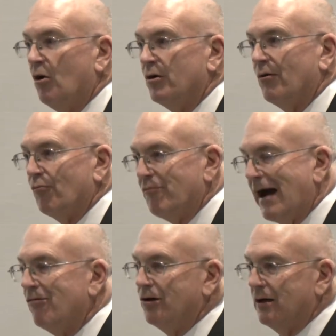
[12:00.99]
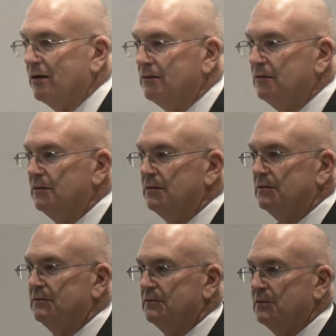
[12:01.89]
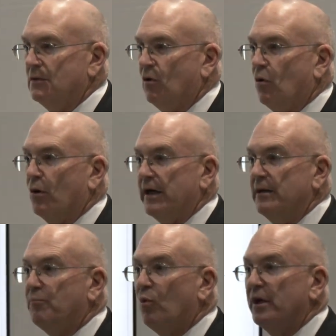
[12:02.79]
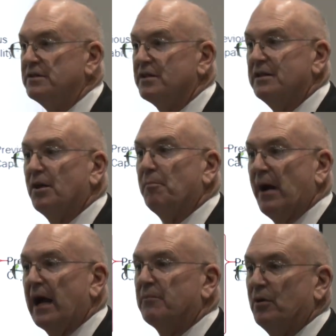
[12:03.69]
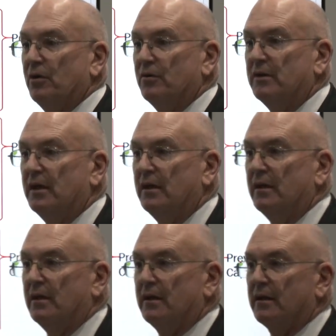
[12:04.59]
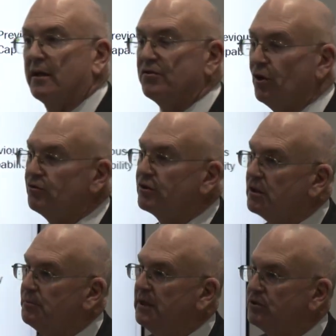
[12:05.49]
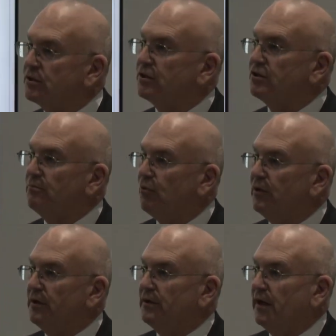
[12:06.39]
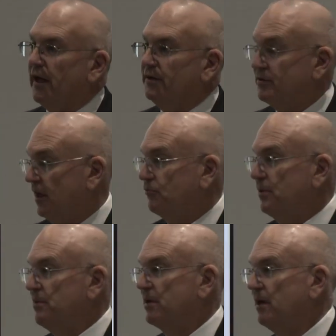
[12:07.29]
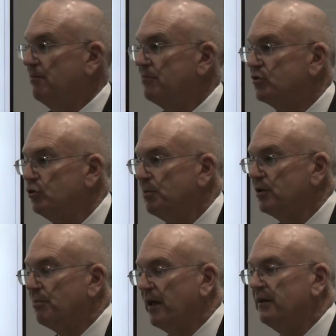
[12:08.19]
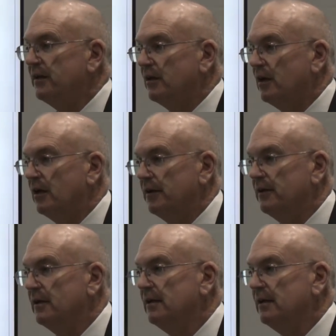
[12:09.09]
called a router or endpoints in the backbone, because those are going to be just as important. As we become super dependent on